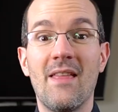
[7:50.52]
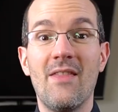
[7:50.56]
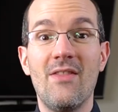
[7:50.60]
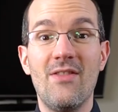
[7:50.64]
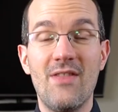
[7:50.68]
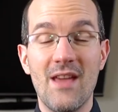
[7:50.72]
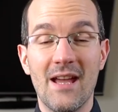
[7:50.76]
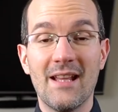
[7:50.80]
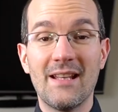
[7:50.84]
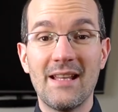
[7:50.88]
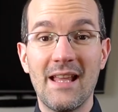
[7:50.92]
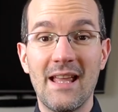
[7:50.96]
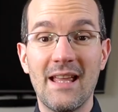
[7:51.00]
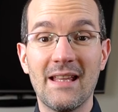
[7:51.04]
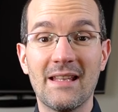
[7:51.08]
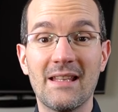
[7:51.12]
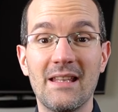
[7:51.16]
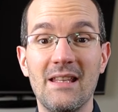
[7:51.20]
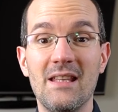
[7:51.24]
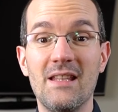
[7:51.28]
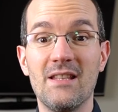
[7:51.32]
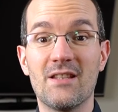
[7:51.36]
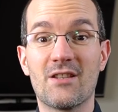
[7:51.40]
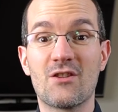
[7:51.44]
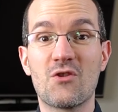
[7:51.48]
That hack
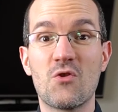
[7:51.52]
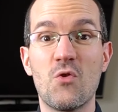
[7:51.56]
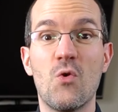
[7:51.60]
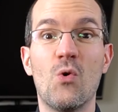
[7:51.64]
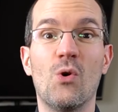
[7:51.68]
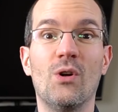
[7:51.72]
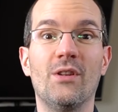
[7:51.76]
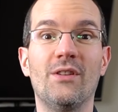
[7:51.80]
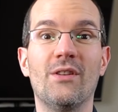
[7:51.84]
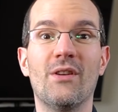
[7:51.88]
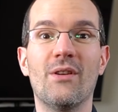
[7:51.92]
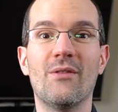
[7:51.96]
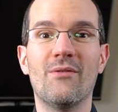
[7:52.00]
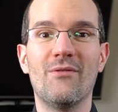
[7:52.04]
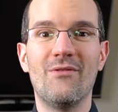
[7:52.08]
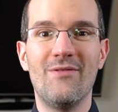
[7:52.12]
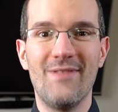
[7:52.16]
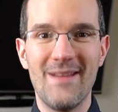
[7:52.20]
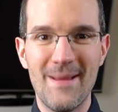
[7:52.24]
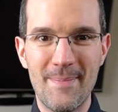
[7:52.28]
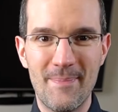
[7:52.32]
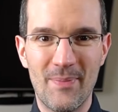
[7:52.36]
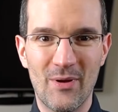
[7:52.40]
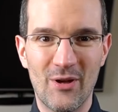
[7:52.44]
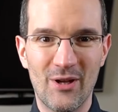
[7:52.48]
is called
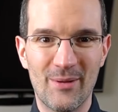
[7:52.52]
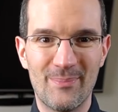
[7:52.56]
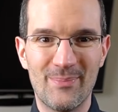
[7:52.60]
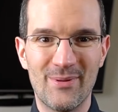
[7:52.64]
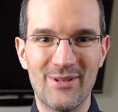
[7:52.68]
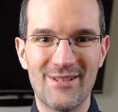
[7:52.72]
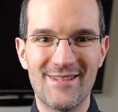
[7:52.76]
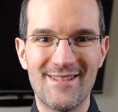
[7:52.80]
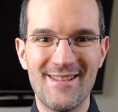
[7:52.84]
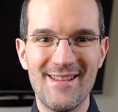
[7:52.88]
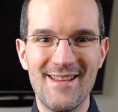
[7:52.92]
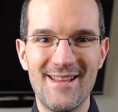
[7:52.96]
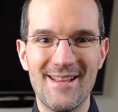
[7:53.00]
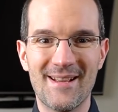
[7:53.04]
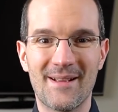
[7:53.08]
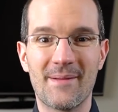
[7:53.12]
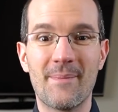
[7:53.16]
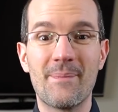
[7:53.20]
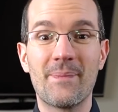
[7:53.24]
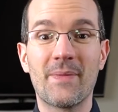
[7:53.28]
repurposing,